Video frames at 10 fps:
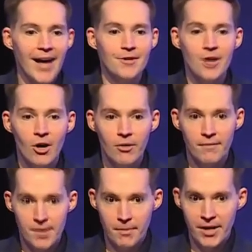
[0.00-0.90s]
know
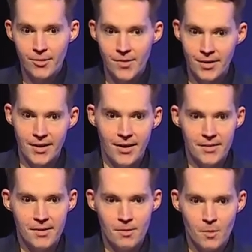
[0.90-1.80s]
of somebody who's on the
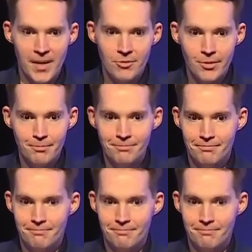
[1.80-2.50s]
autism spectrum?